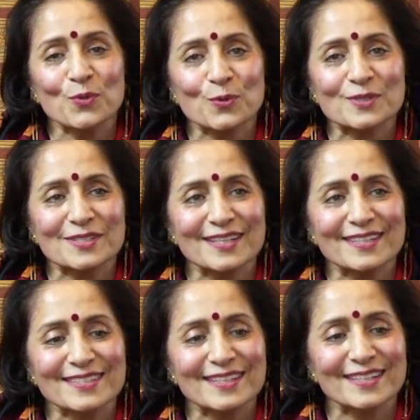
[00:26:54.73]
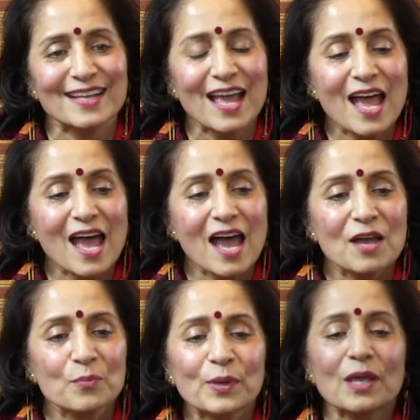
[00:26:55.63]
those days and
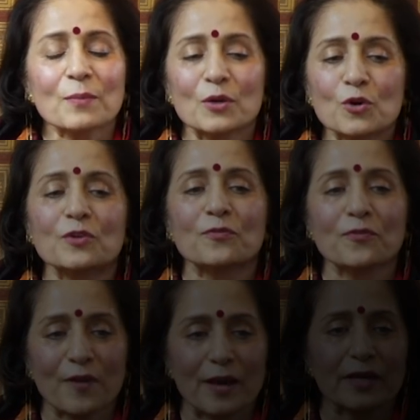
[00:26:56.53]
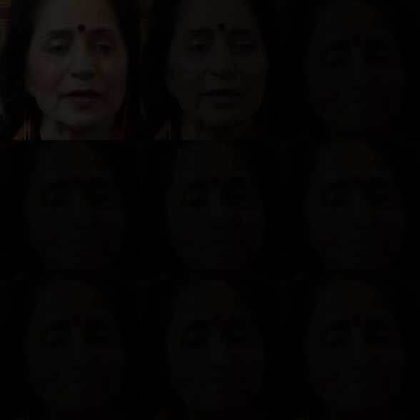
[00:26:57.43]
became a good friend.